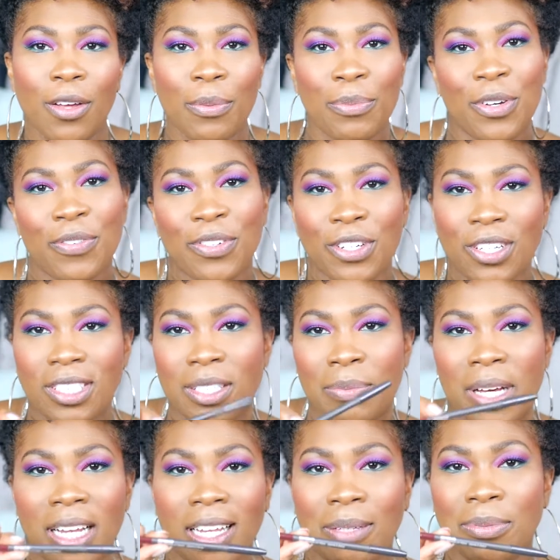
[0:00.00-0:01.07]
Moving on to
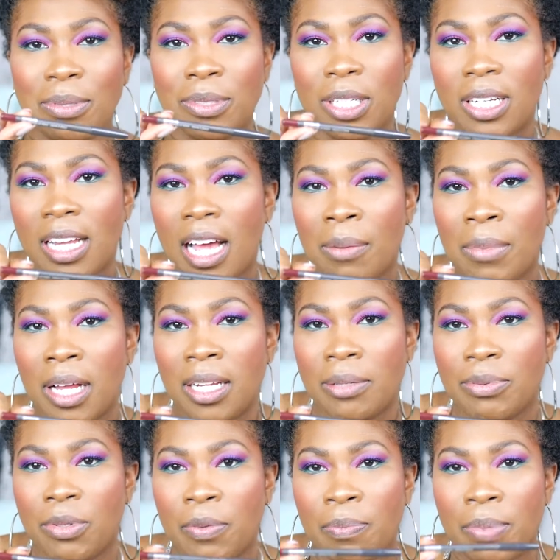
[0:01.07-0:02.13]
my lips, I'm gonna line my
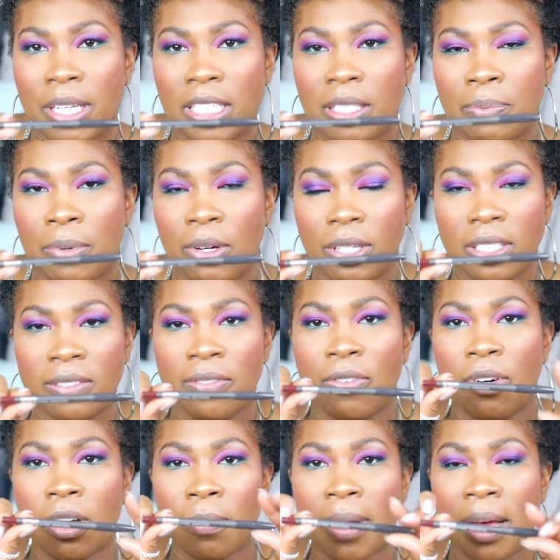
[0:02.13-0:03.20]
lips with Be Spoken
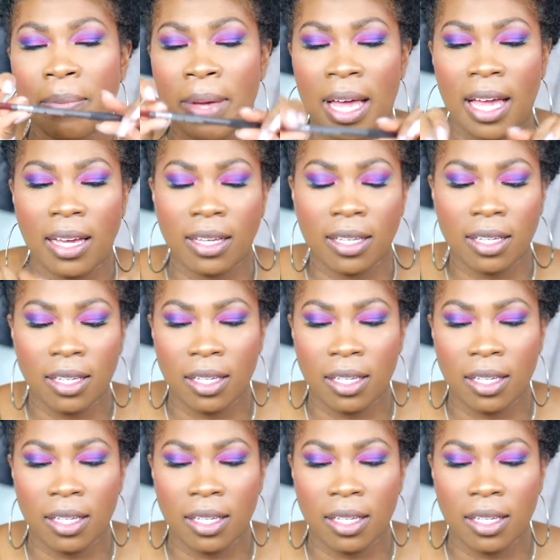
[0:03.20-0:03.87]
For by MAC.